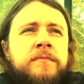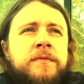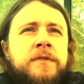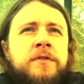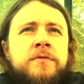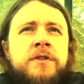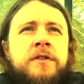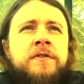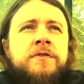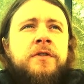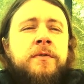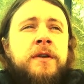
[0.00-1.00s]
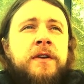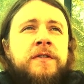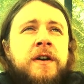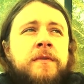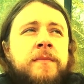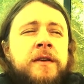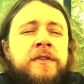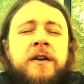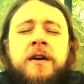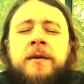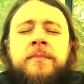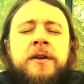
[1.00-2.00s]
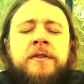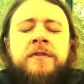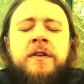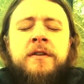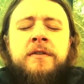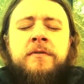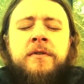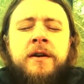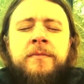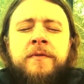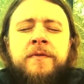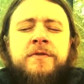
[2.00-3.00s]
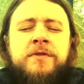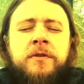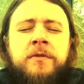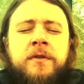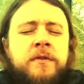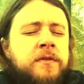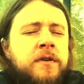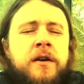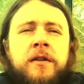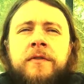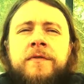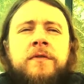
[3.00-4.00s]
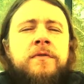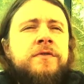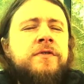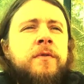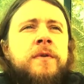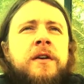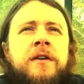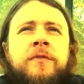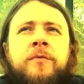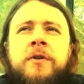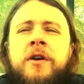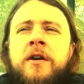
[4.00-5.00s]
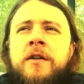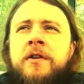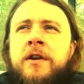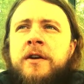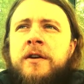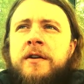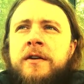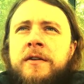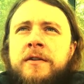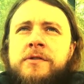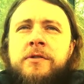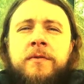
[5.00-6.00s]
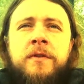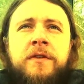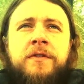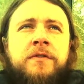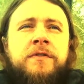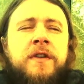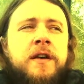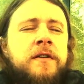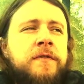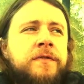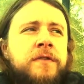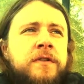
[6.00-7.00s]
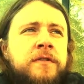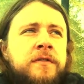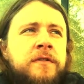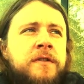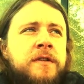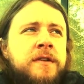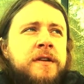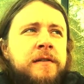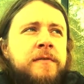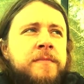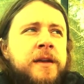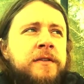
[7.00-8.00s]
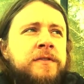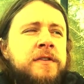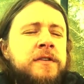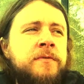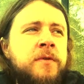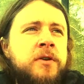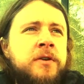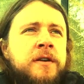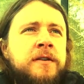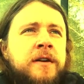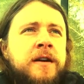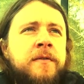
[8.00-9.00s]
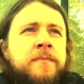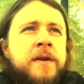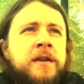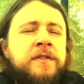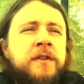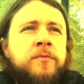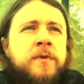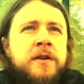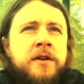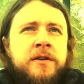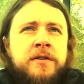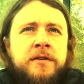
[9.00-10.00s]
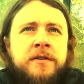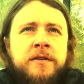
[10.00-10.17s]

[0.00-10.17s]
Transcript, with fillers: you, Jesus, showing us how amazing Abba is. Thank you, Abba, for showing all of you showing us one another and showing us yourselves and how amazing you are and how amazing we are.